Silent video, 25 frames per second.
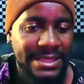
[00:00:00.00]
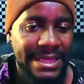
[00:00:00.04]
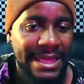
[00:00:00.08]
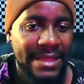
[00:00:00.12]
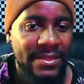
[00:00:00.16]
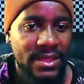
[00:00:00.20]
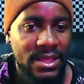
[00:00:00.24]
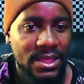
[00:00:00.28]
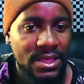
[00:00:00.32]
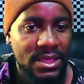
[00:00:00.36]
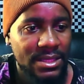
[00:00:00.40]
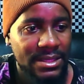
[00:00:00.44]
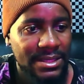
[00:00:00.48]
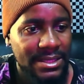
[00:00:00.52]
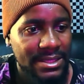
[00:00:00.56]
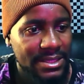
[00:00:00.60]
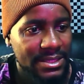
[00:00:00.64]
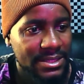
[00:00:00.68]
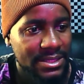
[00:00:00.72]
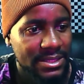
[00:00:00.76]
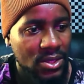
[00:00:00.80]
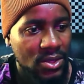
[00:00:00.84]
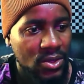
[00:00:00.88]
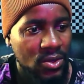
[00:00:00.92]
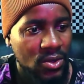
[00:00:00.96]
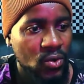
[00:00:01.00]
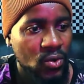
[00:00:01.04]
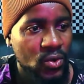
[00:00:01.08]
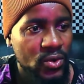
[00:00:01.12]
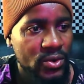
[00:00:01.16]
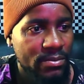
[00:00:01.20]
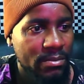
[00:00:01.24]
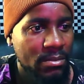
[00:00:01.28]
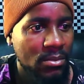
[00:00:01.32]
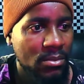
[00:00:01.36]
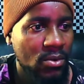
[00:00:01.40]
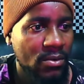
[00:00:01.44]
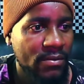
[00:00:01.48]
I think this is a good
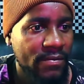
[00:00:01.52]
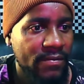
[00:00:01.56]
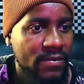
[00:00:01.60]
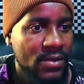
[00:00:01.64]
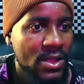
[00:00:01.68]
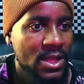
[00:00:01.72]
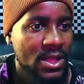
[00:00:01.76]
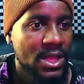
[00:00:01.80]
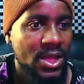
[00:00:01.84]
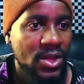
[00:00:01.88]
move